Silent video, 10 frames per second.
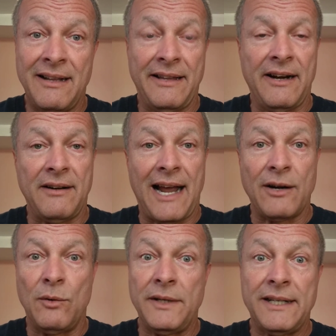They are
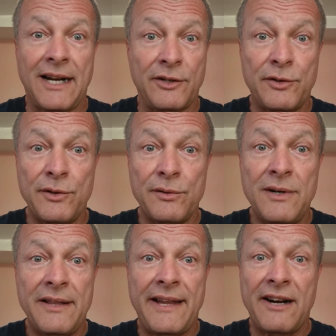not only not
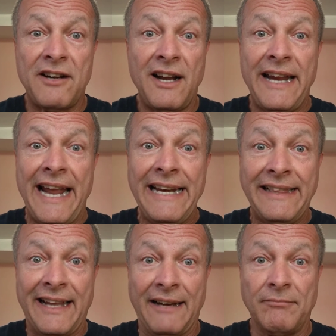true, they are not
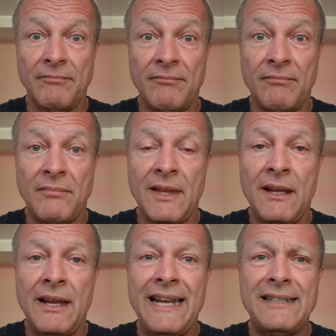anything.
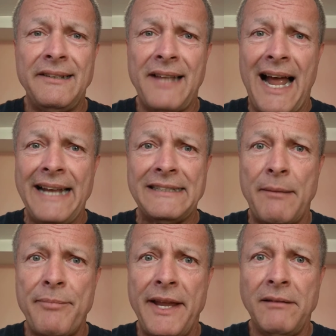Is a lie
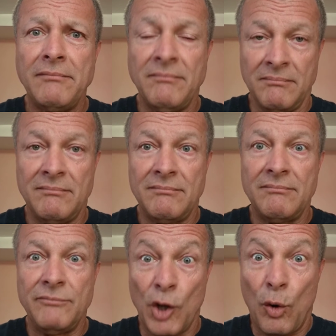something?
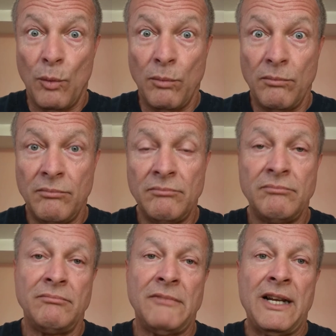No.
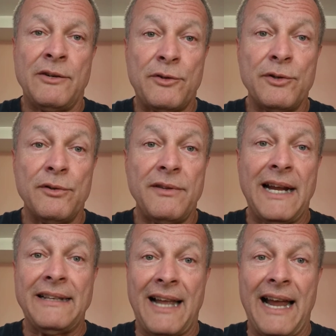Truth
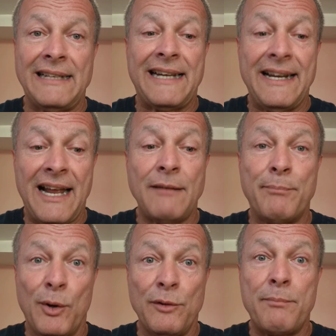and lies cannot
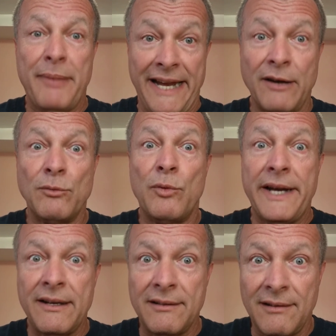both be
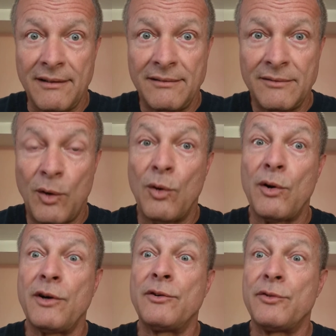real
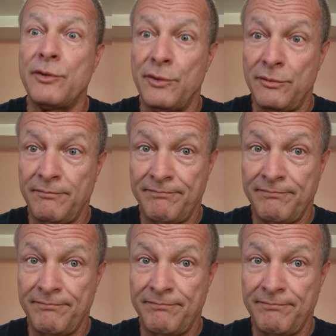or true.